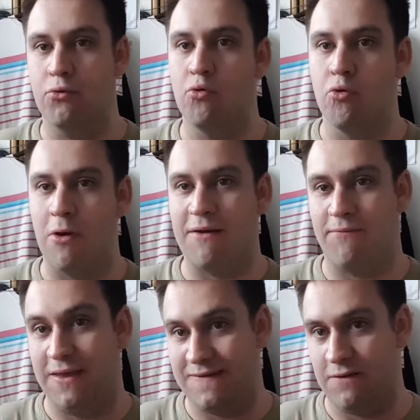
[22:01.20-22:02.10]
or have
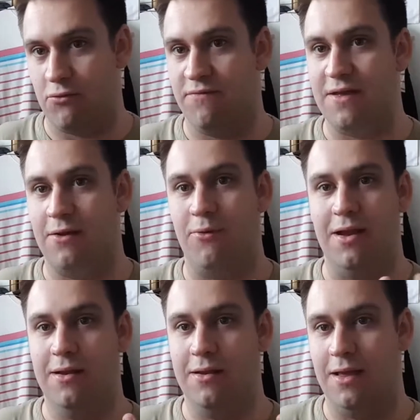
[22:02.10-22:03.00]
issues with,
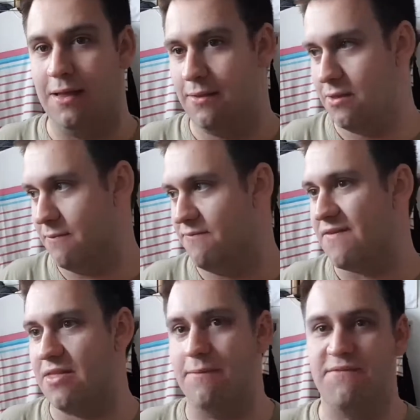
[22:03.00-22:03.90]
and for
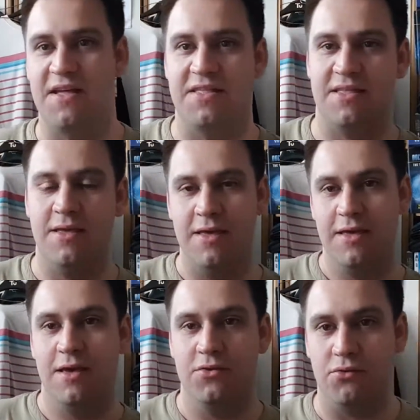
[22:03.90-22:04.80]
some fans
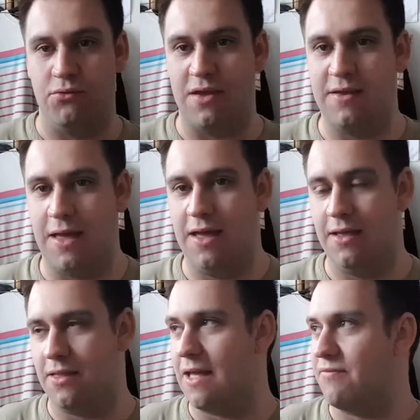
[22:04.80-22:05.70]
do
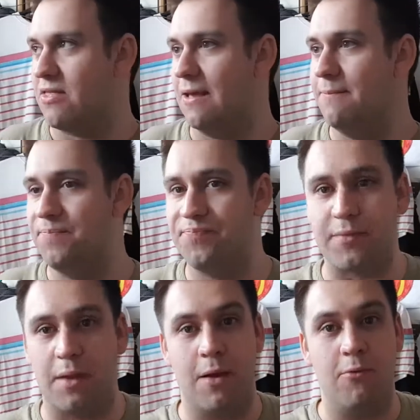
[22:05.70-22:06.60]
have the same.
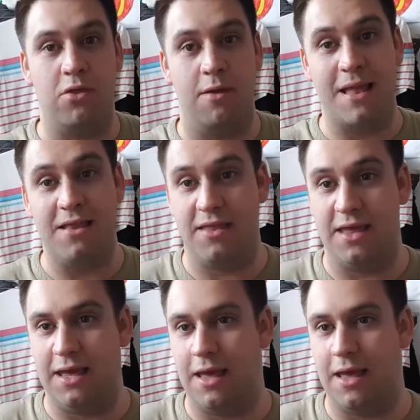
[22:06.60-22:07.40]
But what I meant,